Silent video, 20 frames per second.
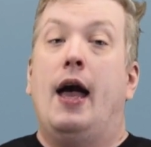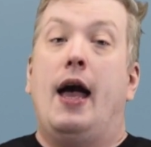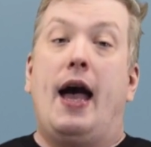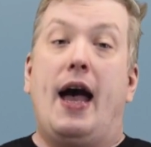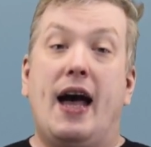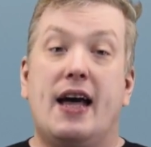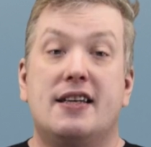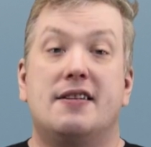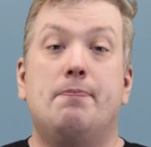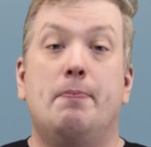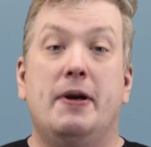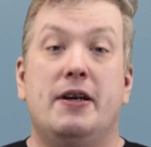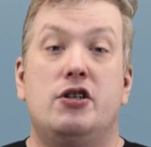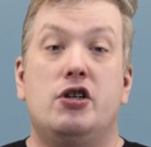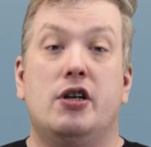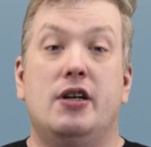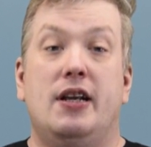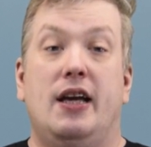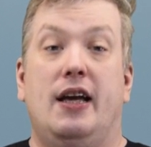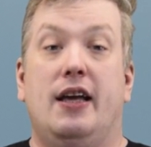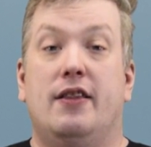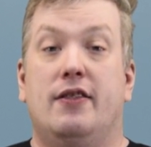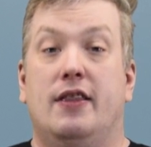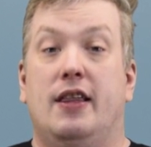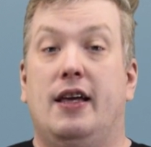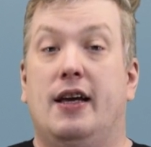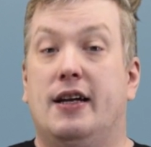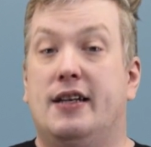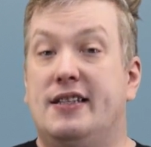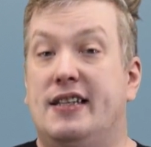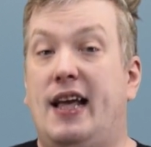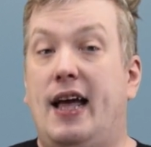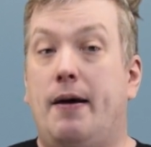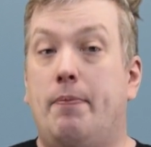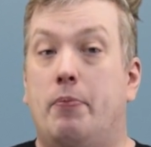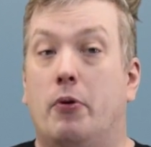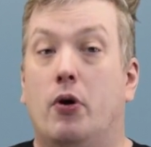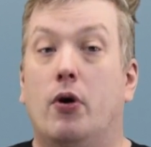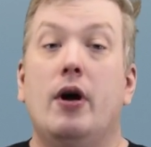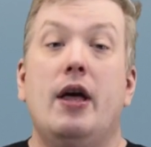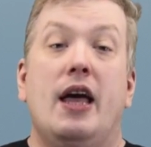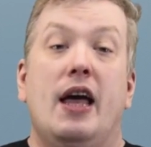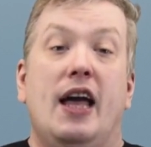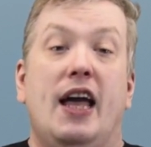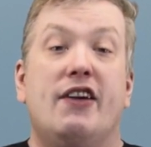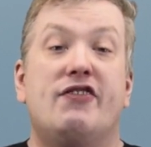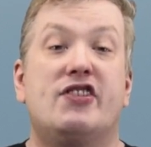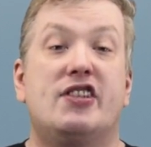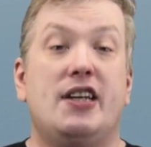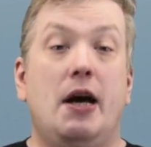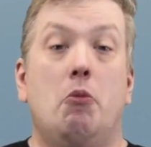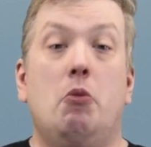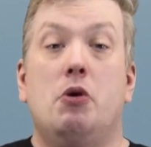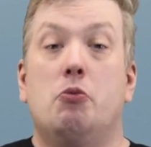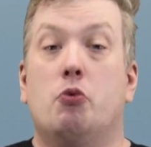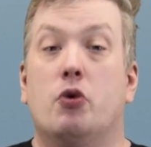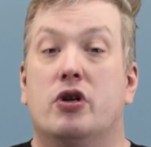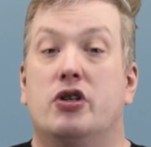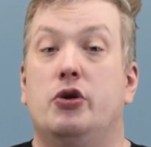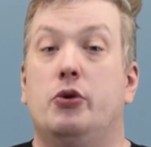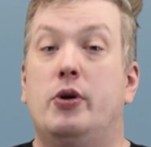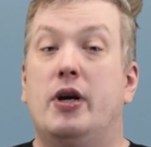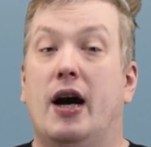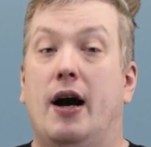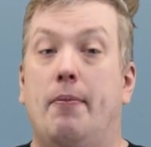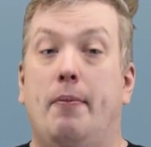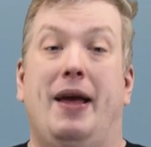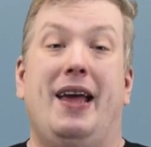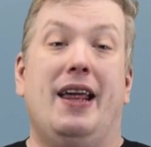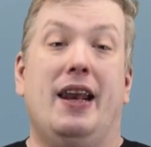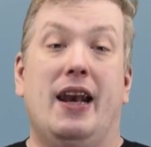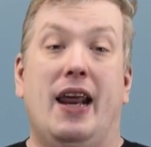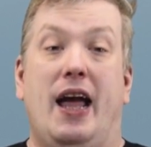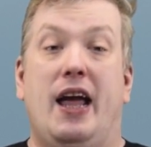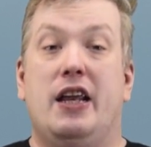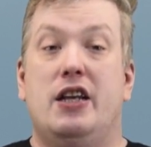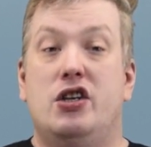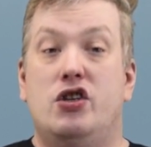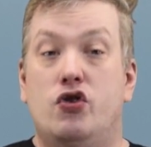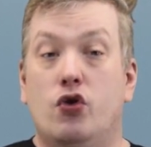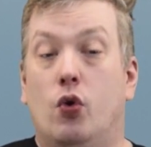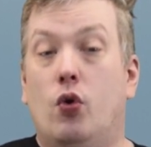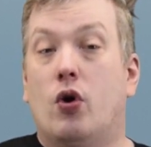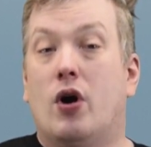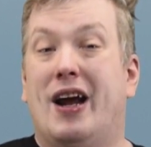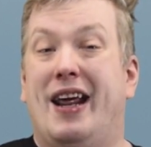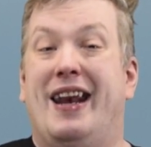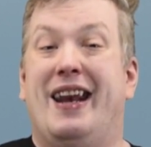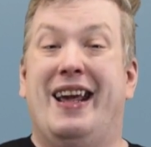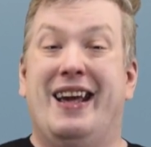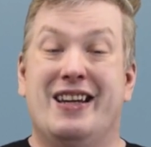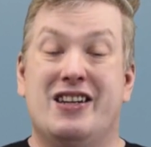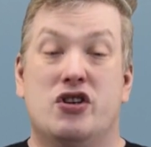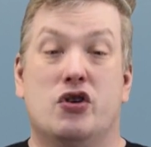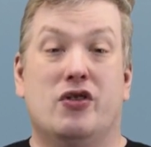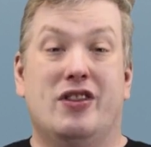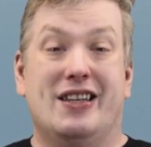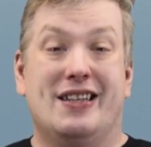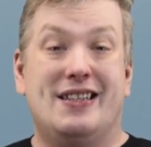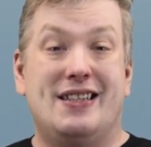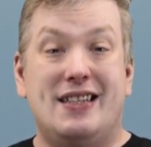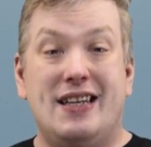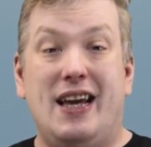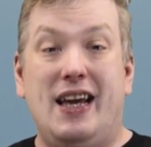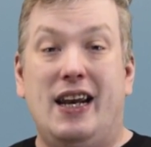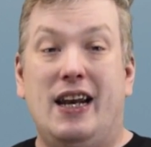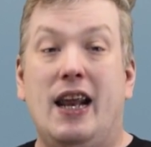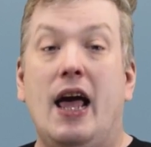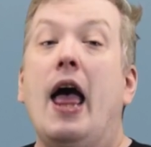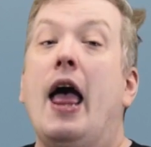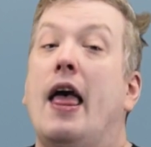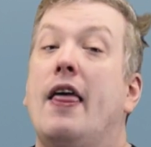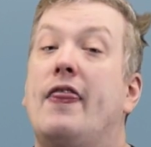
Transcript: As mentioned in the example, if someone were to come in a door and enter the scene,